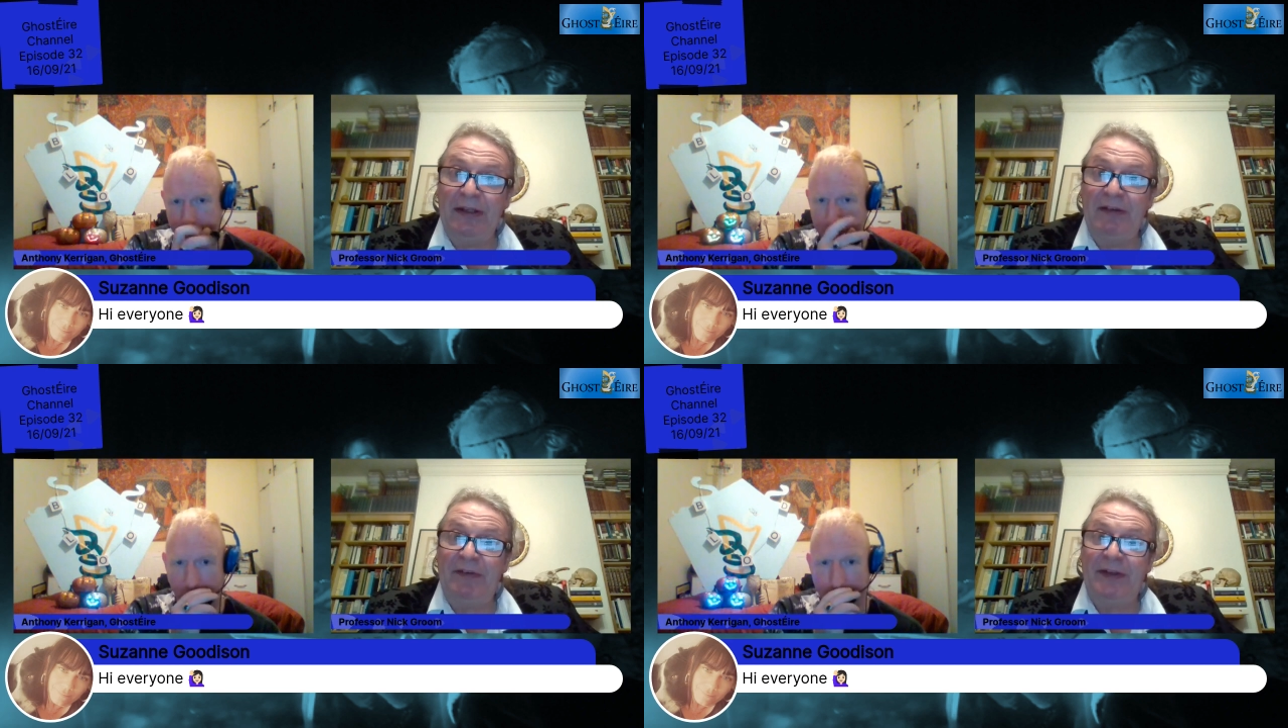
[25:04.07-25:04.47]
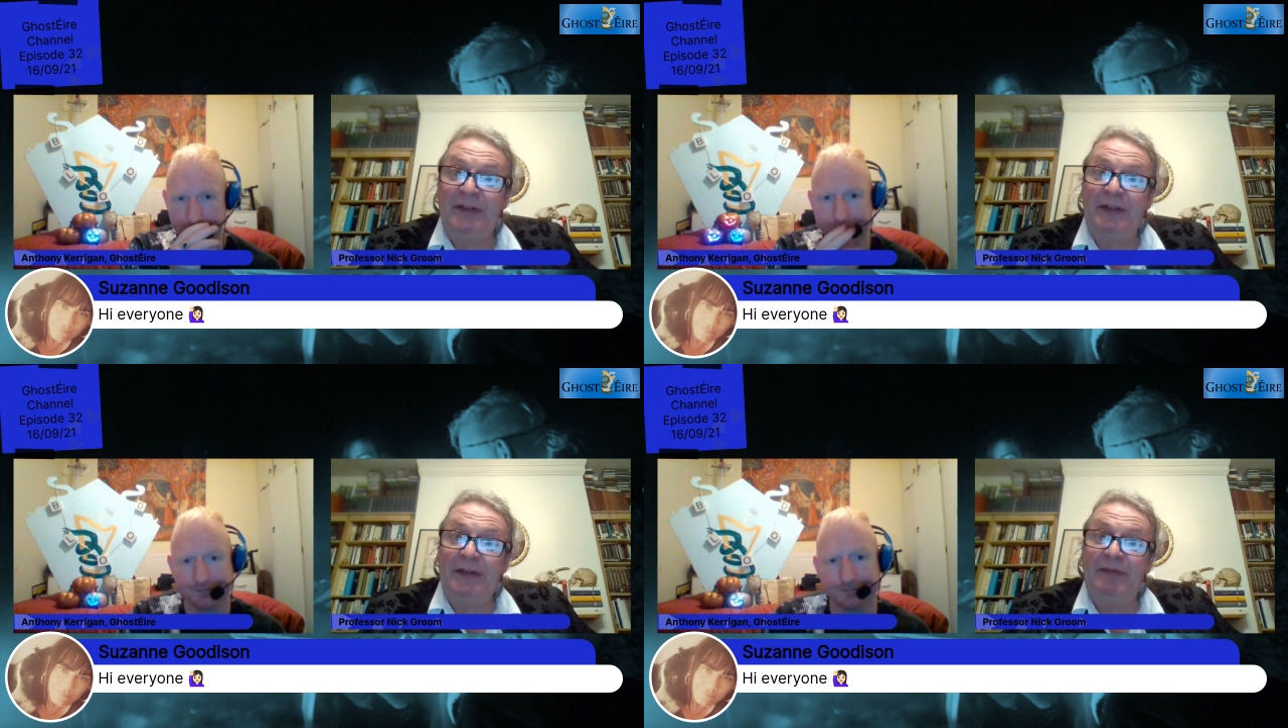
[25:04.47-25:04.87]
in fact,
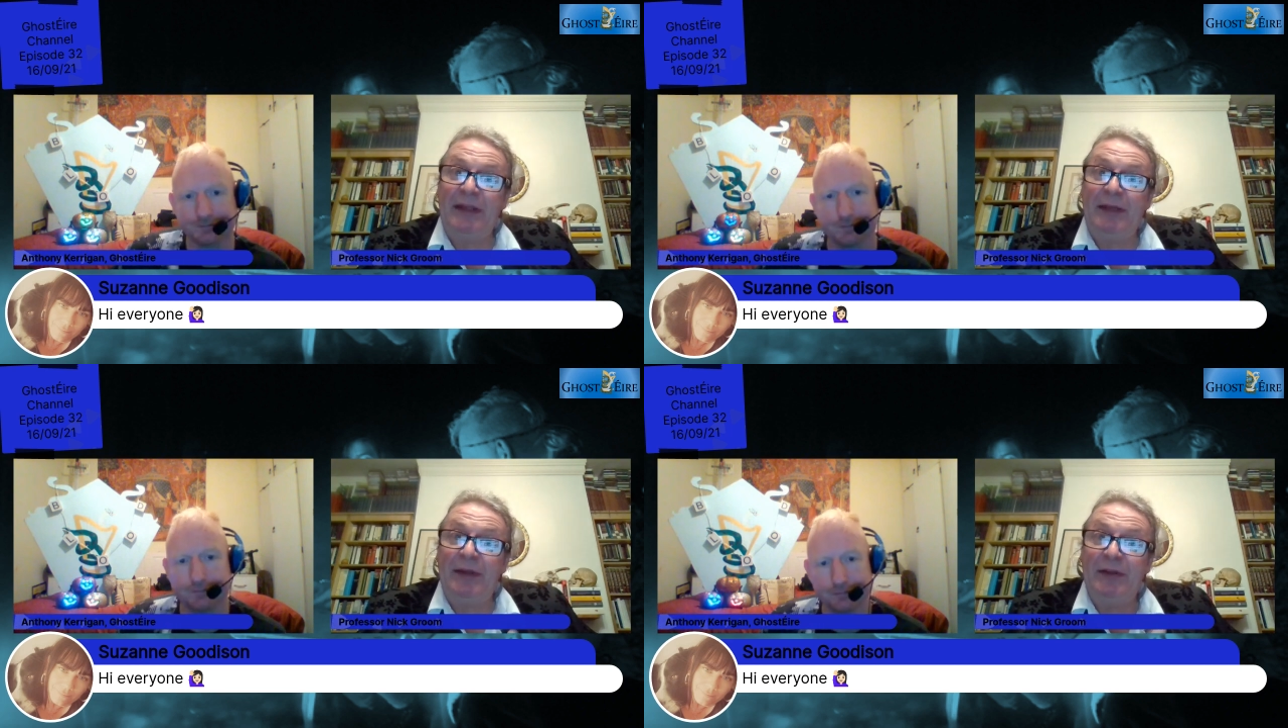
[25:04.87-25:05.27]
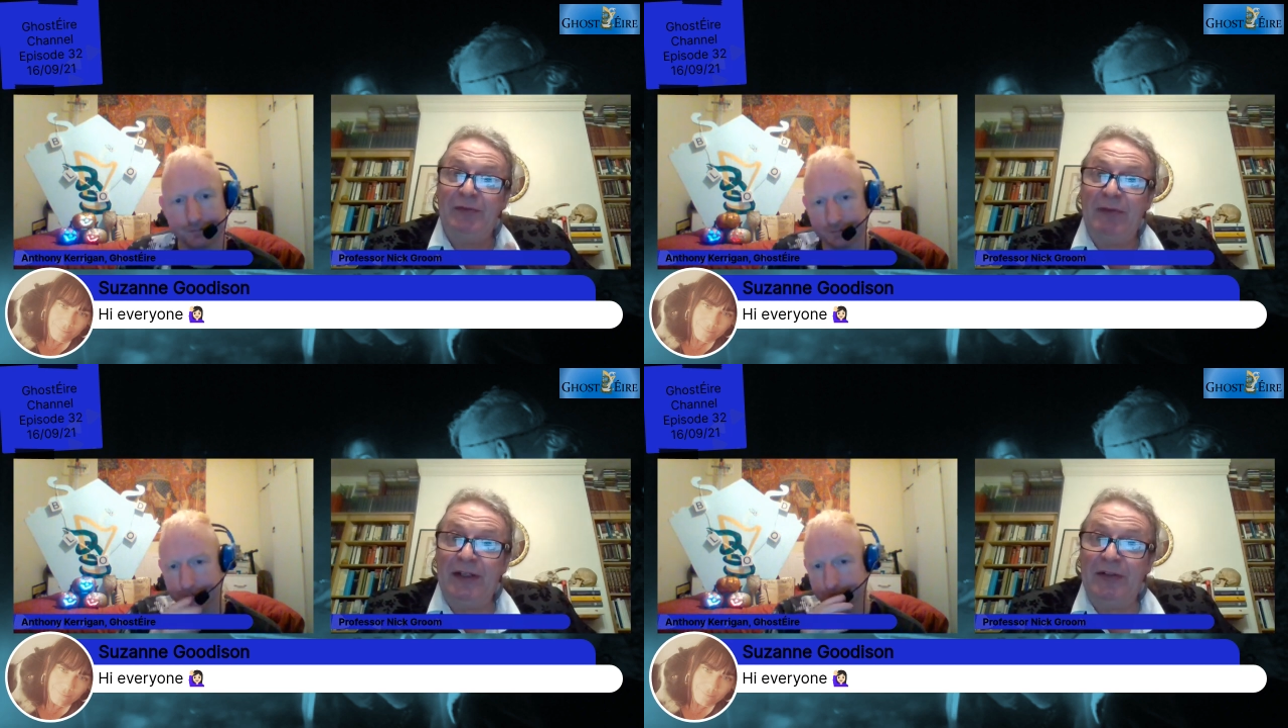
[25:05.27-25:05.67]
if anyone who's
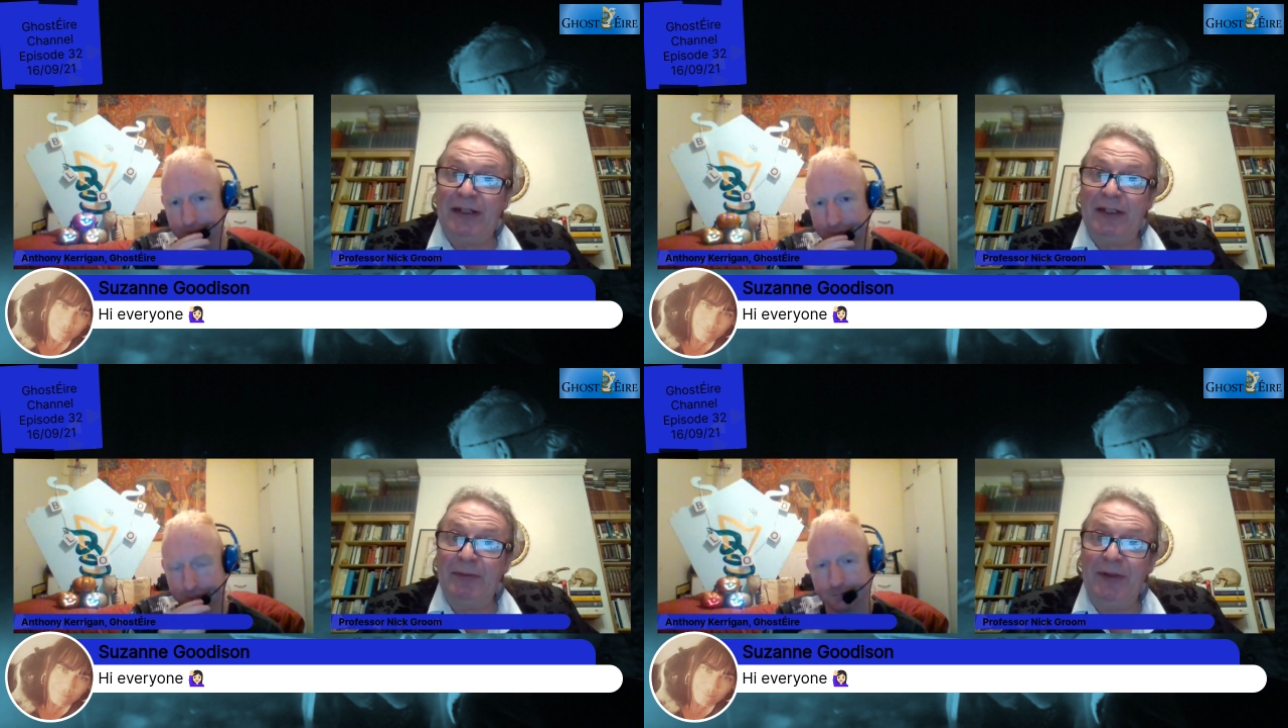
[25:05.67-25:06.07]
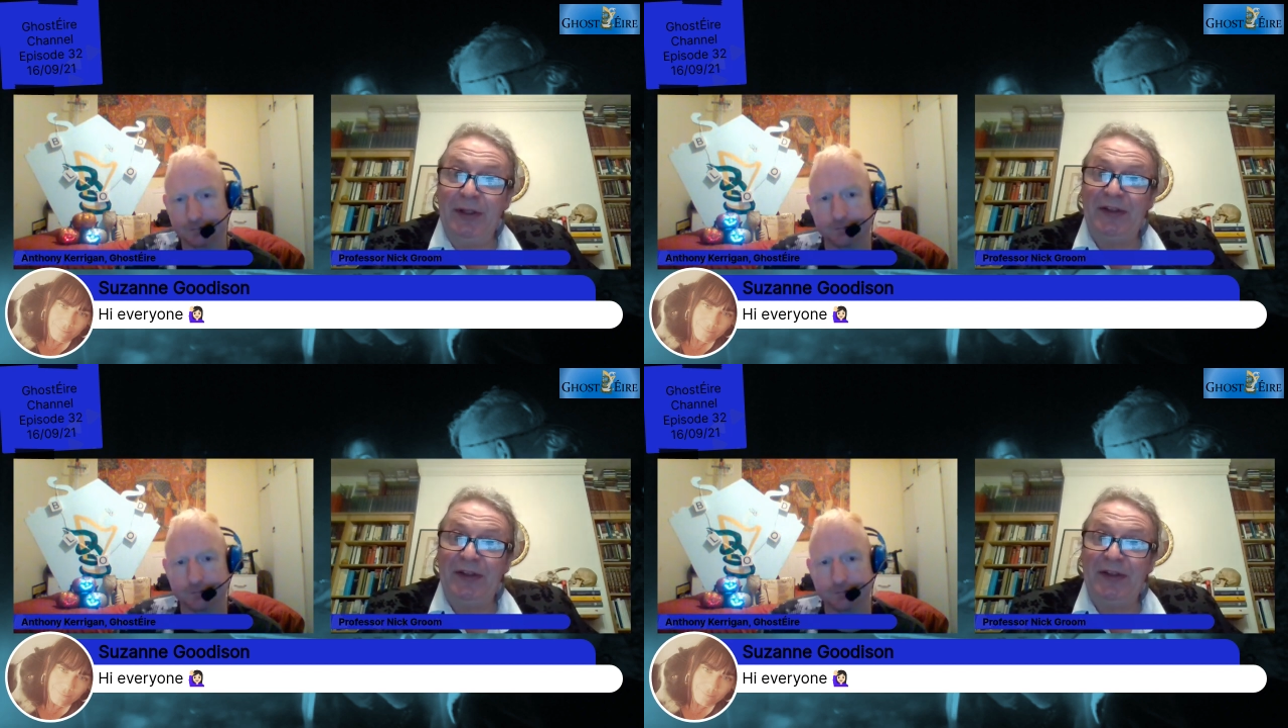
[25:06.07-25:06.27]
read Dracula will know that